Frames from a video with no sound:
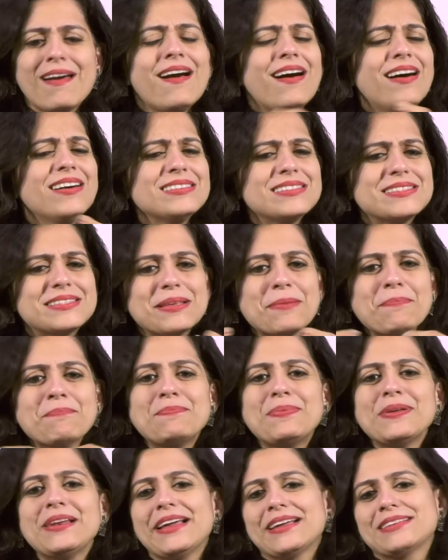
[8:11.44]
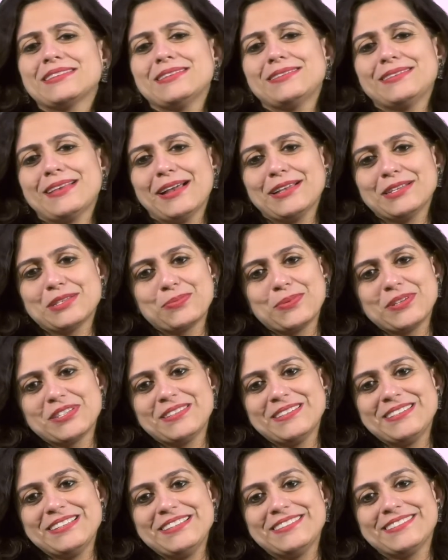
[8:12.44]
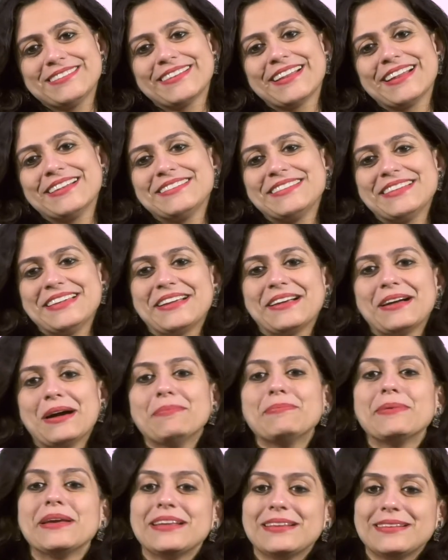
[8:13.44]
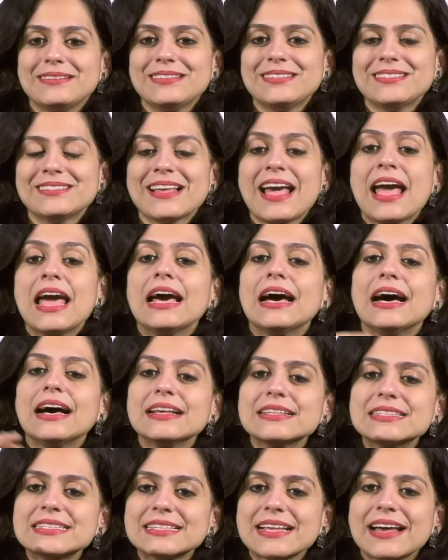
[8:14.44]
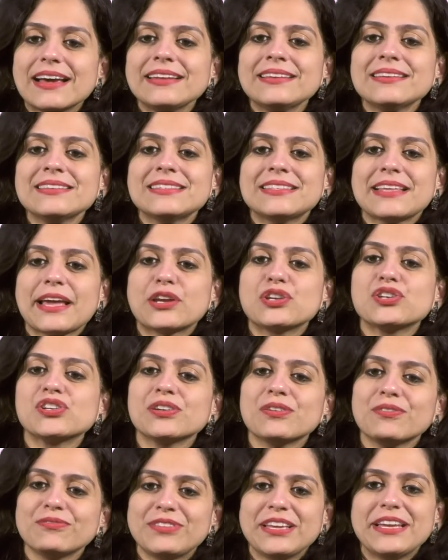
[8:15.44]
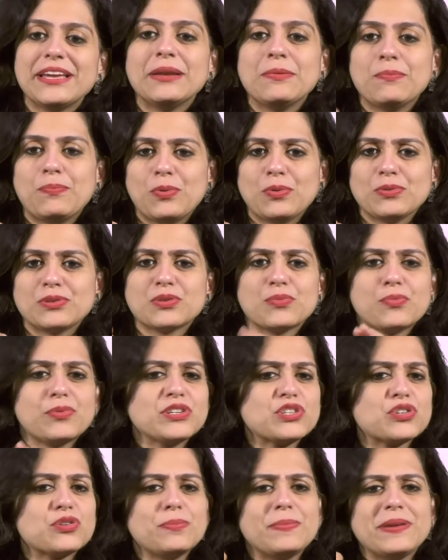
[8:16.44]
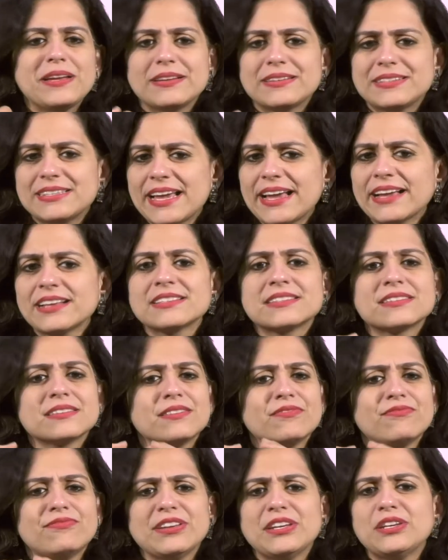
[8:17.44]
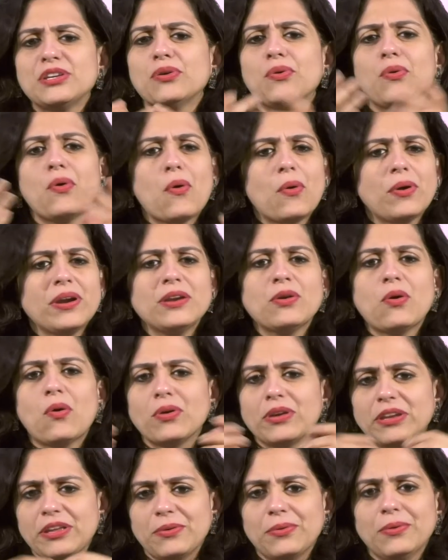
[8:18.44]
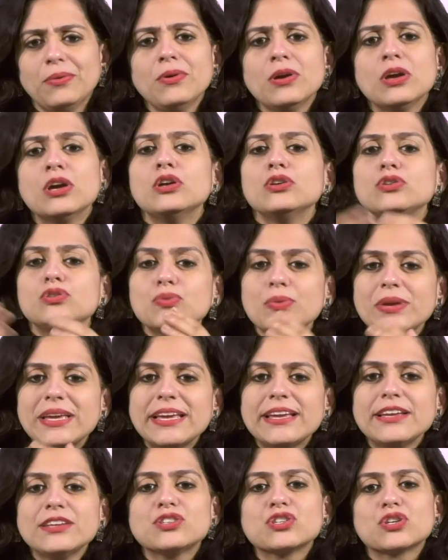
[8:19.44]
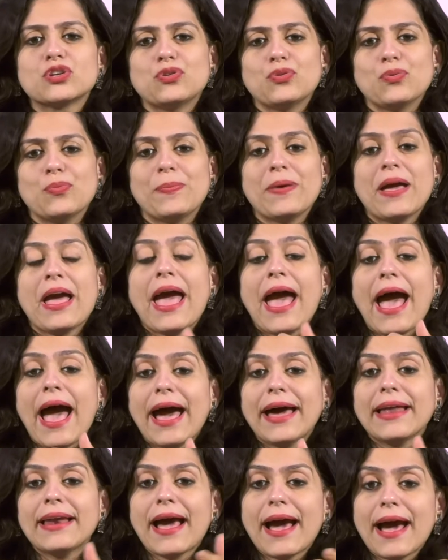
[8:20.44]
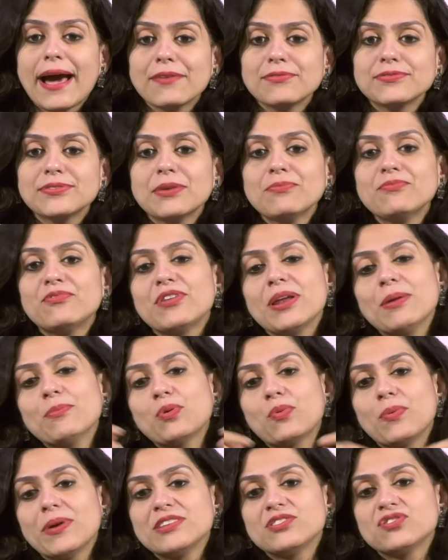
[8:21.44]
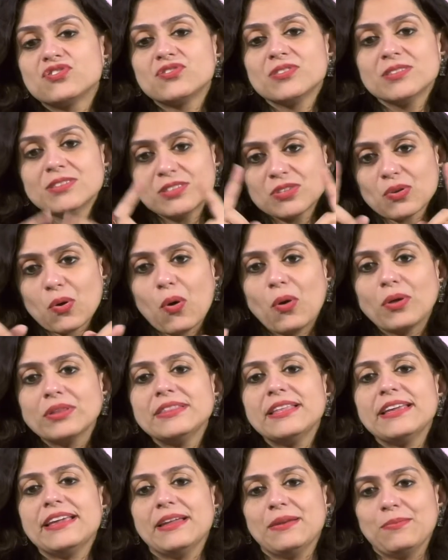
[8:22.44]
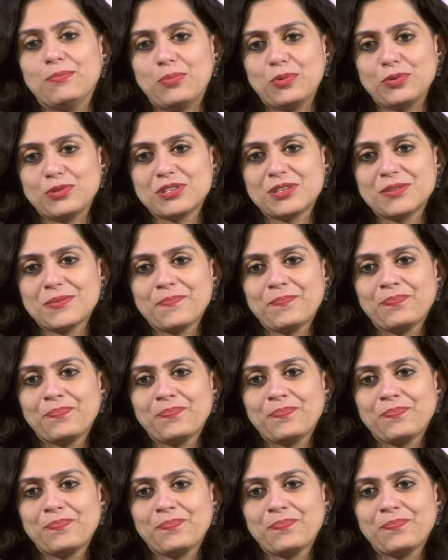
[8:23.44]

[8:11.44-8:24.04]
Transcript: A simple exercise which the teacher can take up is assign a section of the input, which could be a text, a video, or an audio, to each group and have them frame questions on the input.